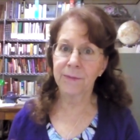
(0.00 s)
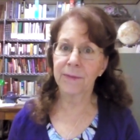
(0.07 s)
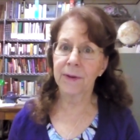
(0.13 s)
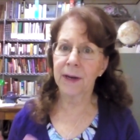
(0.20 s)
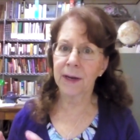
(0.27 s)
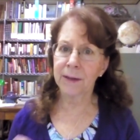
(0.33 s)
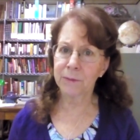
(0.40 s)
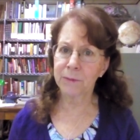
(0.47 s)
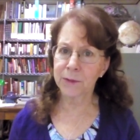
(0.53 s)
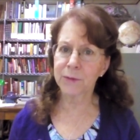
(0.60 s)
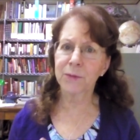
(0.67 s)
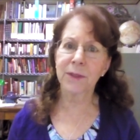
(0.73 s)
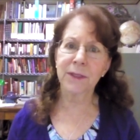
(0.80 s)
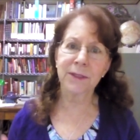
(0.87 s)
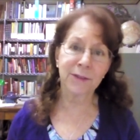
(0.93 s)
I was
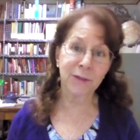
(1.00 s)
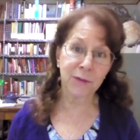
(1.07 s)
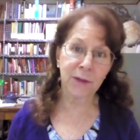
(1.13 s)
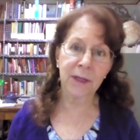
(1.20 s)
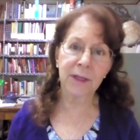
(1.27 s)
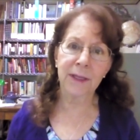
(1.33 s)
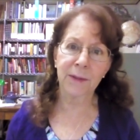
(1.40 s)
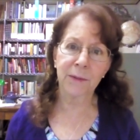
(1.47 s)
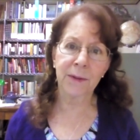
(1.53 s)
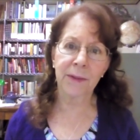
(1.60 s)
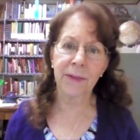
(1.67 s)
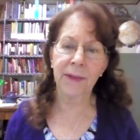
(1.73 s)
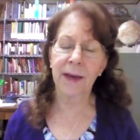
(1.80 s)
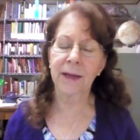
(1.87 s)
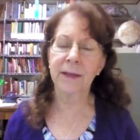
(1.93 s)
really struggling
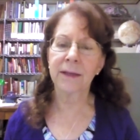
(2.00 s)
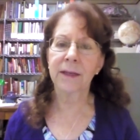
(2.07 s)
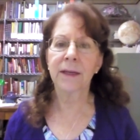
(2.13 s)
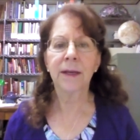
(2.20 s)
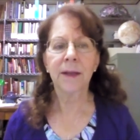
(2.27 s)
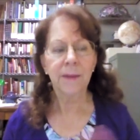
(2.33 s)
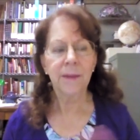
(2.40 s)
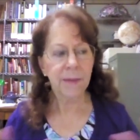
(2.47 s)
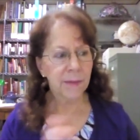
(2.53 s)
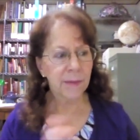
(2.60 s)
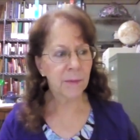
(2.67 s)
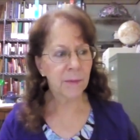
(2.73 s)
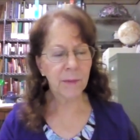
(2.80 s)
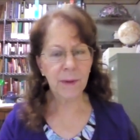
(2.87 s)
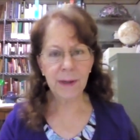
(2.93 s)
with that
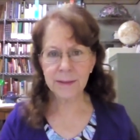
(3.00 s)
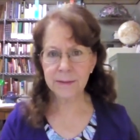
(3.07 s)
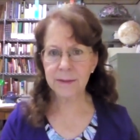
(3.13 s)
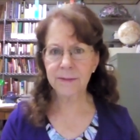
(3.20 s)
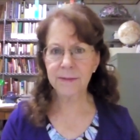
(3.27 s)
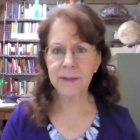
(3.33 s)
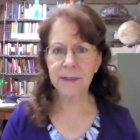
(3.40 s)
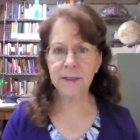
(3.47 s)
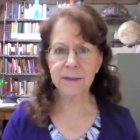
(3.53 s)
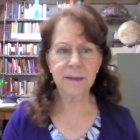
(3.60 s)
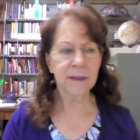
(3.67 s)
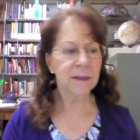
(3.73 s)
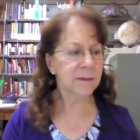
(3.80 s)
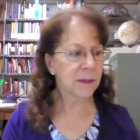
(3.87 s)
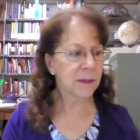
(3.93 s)
the rest of it,
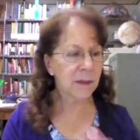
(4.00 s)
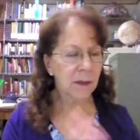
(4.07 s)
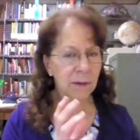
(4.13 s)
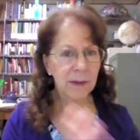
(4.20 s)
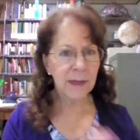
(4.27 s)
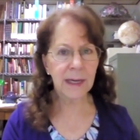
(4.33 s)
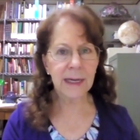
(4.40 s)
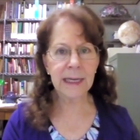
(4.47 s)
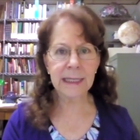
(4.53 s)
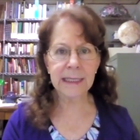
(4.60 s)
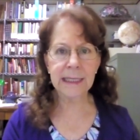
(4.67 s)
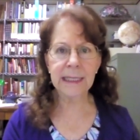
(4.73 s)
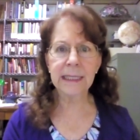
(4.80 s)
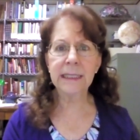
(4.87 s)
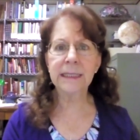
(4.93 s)
you know, I had
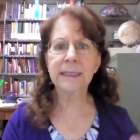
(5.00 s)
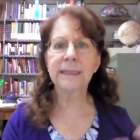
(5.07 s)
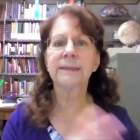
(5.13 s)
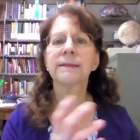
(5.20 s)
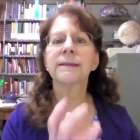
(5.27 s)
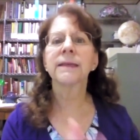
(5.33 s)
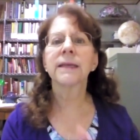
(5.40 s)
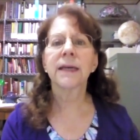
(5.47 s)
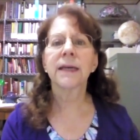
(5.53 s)
kids,